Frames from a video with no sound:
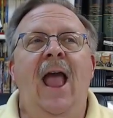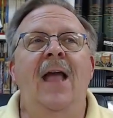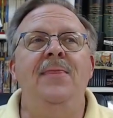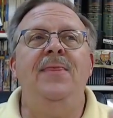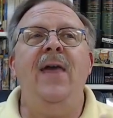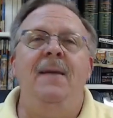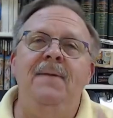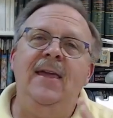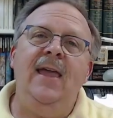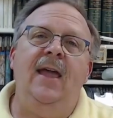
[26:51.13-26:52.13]
and they
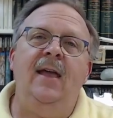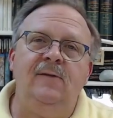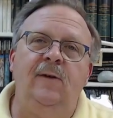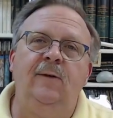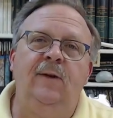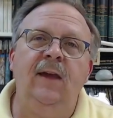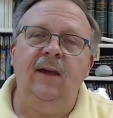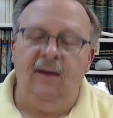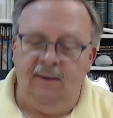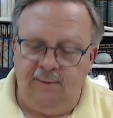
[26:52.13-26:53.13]
began to
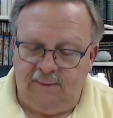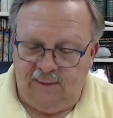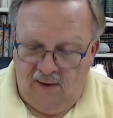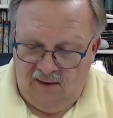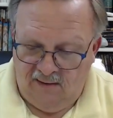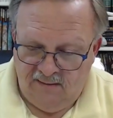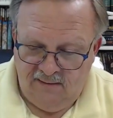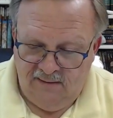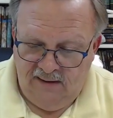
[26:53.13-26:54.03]
sing a song